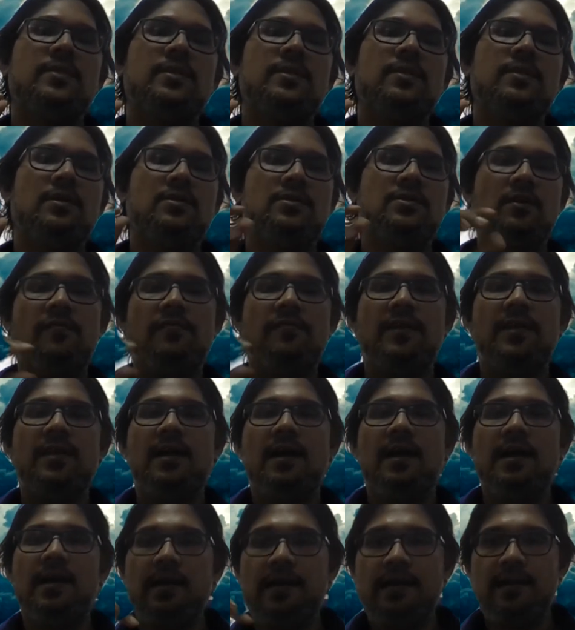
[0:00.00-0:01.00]
or software
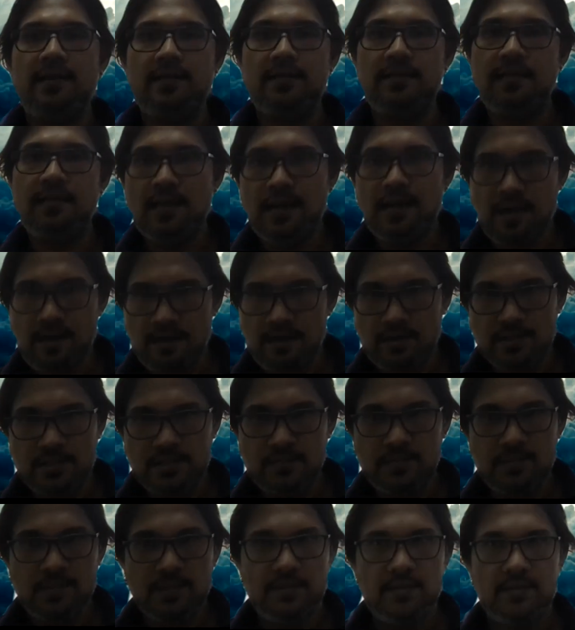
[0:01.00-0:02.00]
architect Dilan or
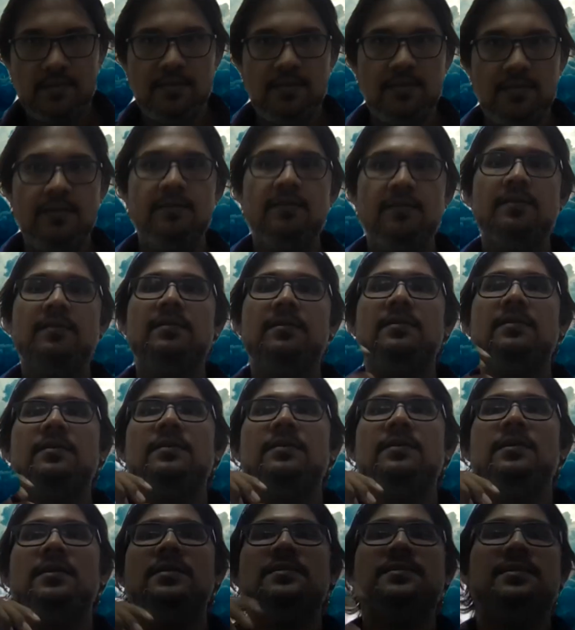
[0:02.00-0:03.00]
something, you know
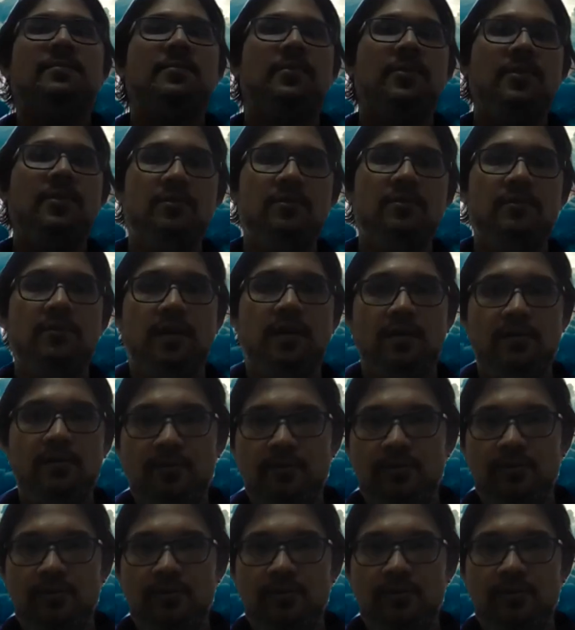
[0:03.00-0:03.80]
it's up to you how do